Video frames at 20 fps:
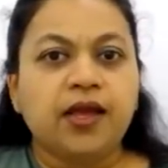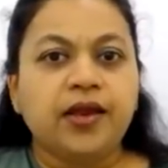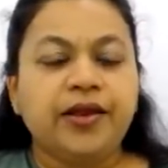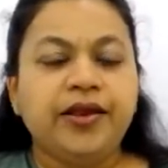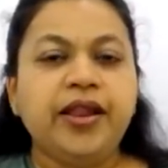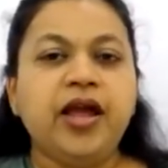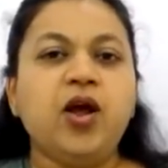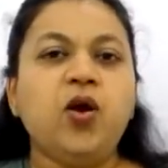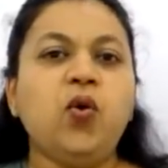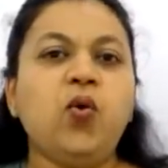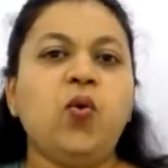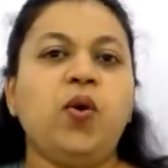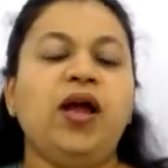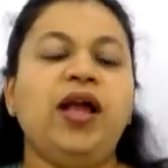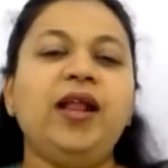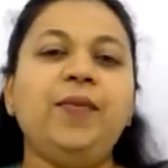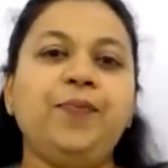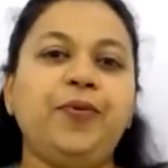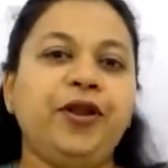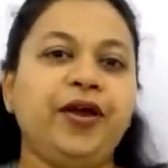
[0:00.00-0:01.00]
Now
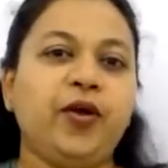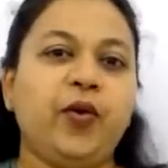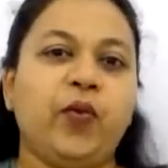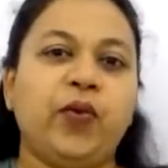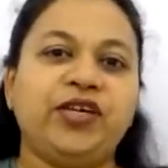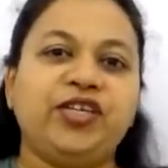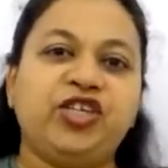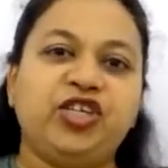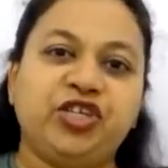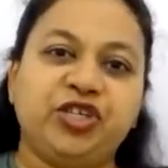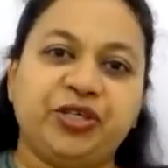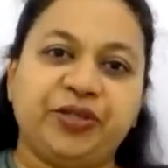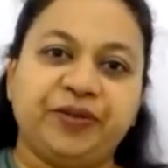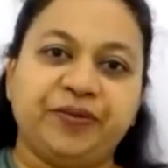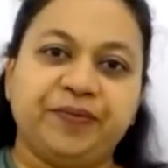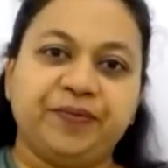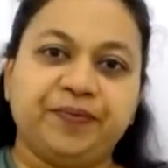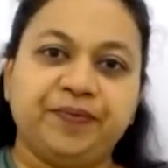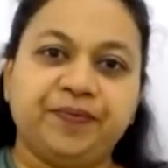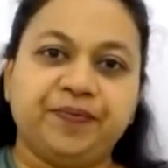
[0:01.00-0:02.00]
I'll put a
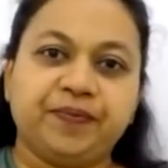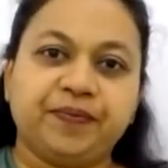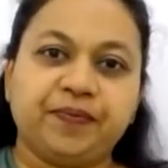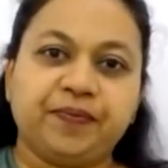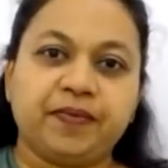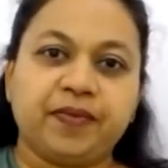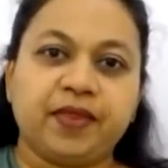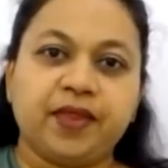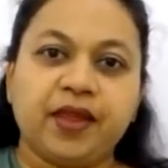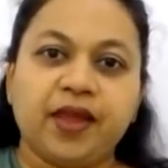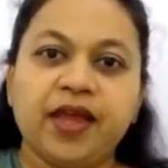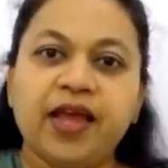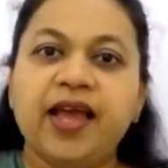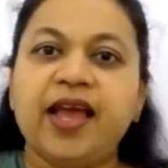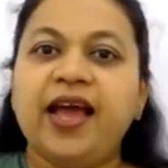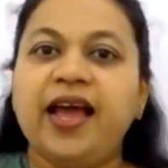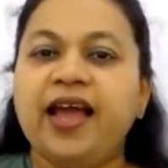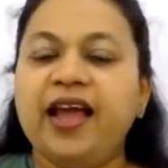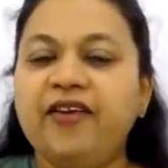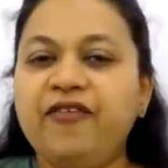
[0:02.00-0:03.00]
question.
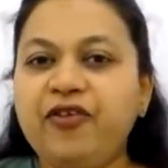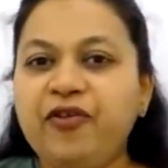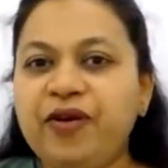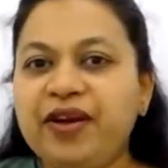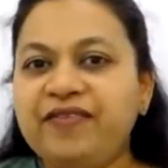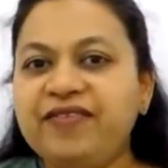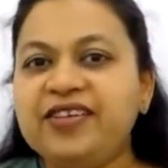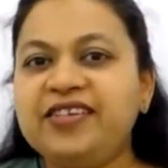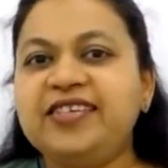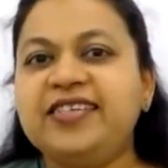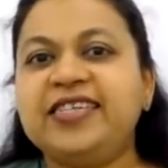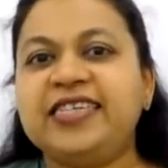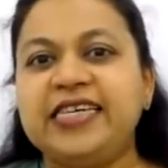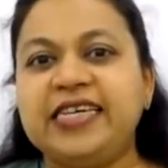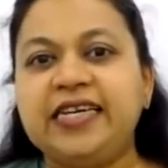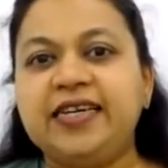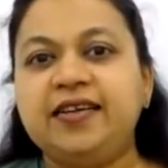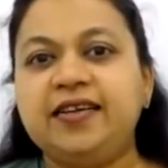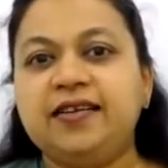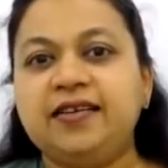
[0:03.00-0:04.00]
Have you ever
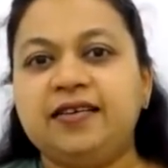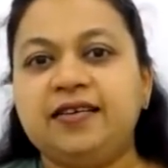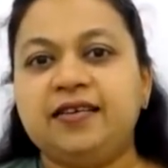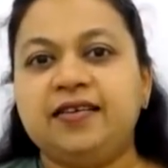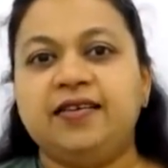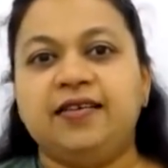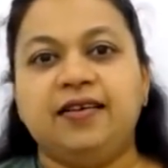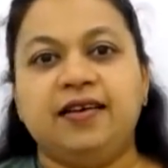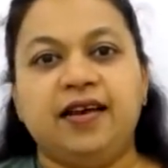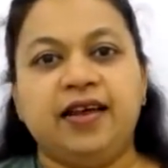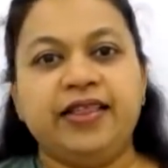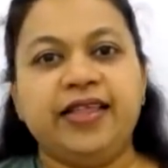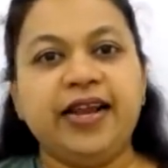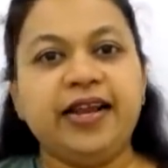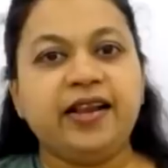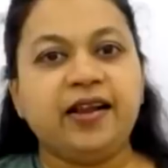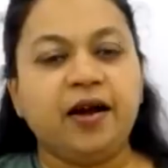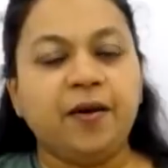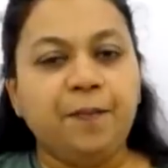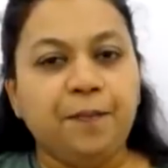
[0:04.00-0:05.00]
seen
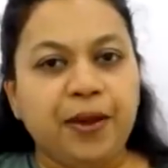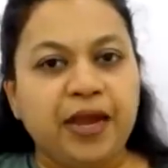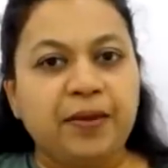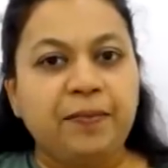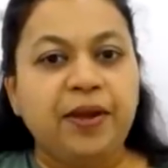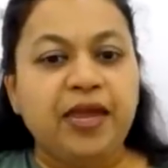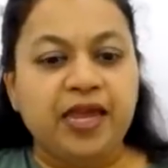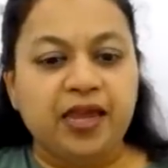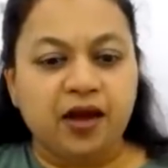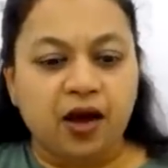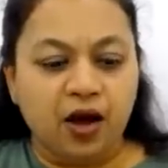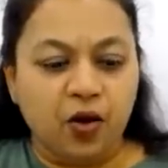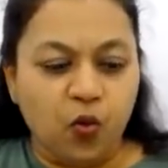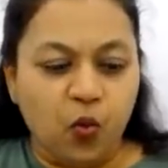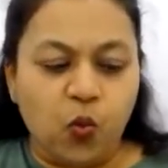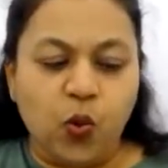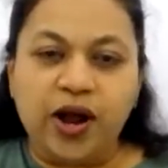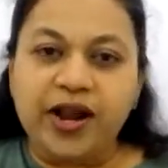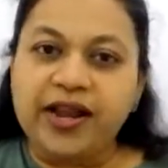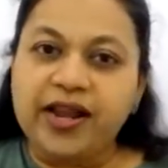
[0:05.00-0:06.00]
that a baby, a
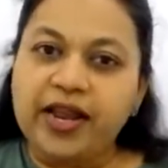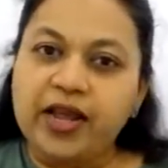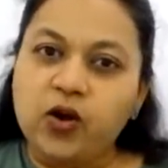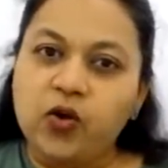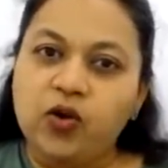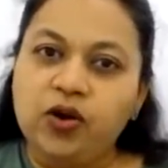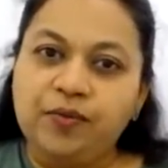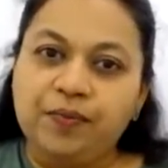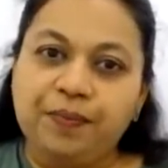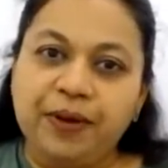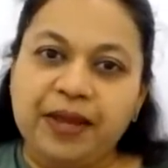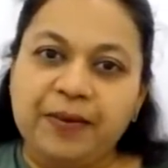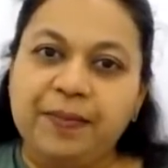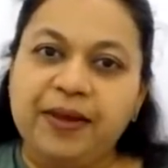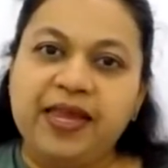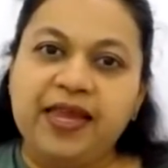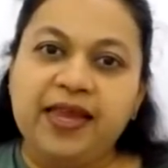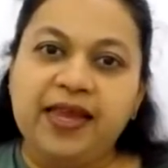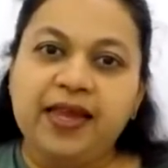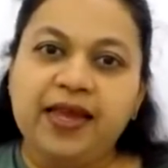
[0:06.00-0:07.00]
1 day old
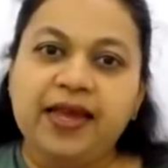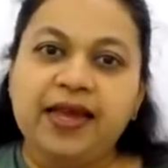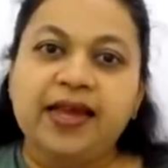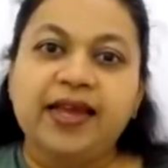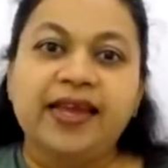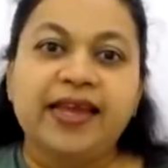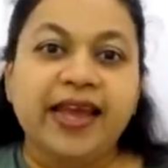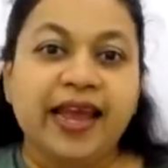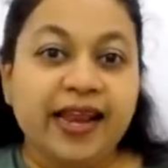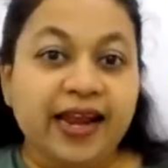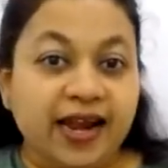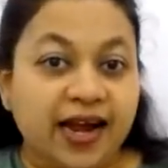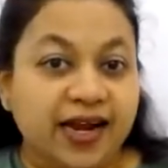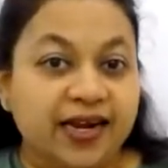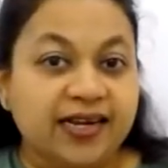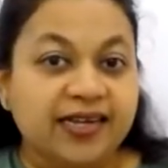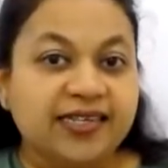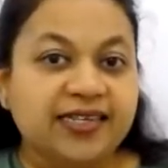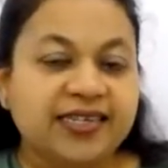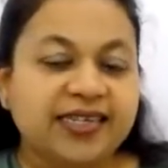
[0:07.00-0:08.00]
baby, can
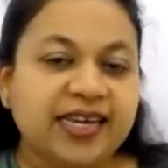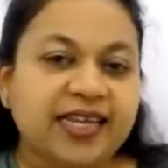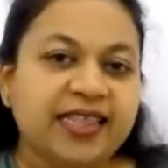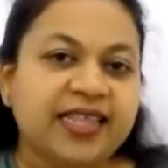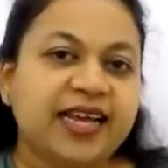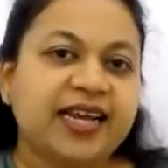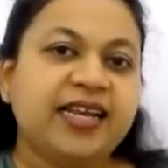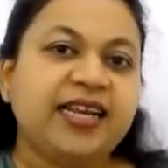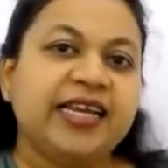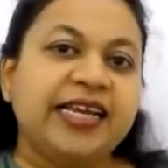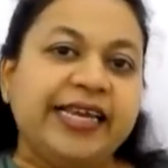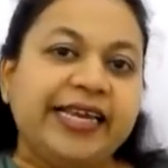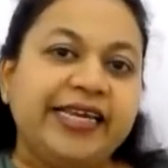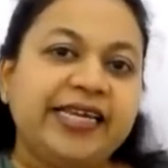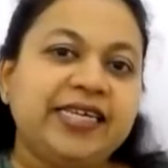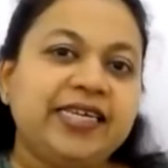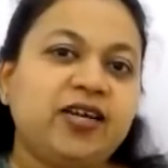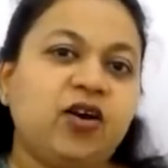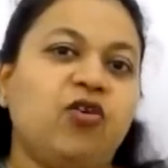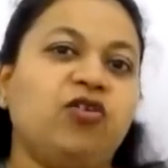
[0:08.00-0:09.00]
understand that
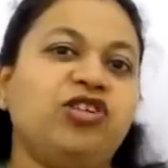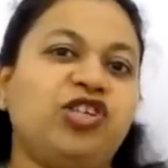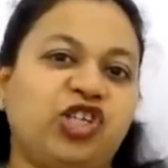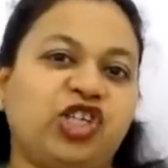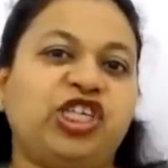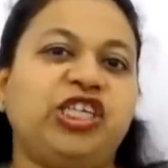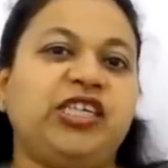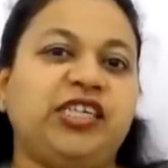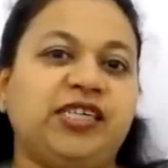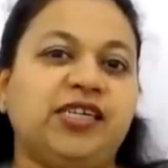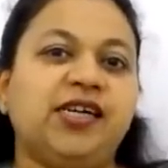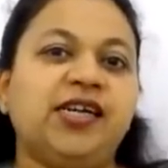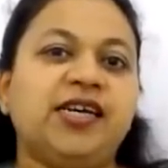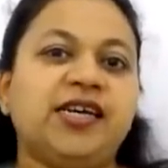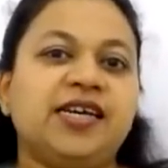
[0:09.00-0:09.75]
he or she